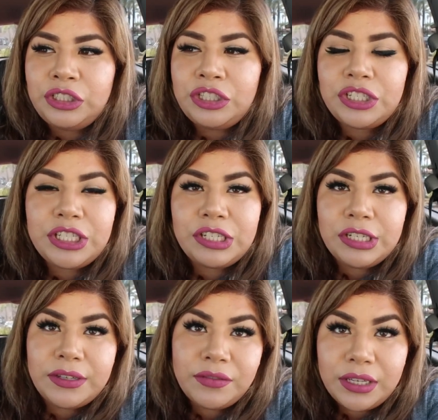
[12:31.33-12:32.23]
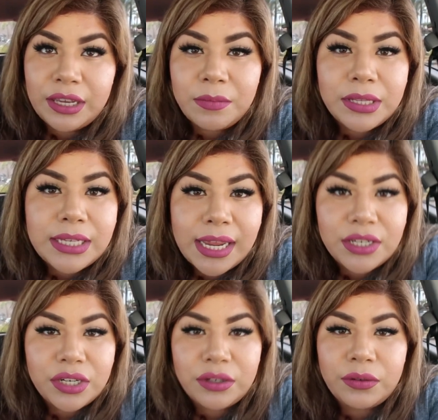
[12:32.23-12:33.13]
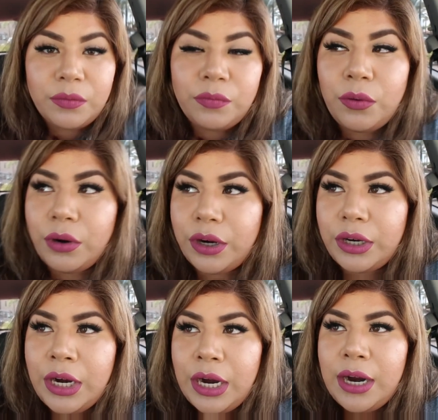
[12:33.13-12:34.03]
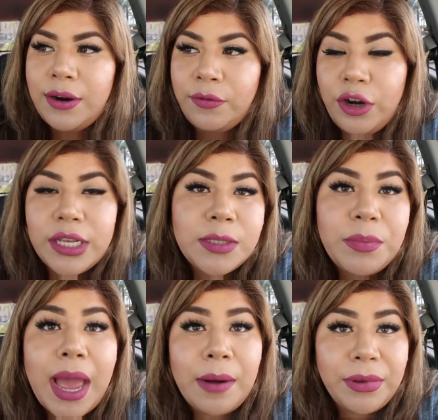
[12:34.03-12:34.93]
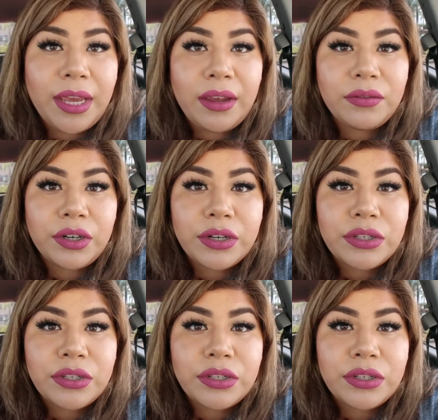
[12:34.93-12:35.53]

you're still giving him attention for his bad behavior.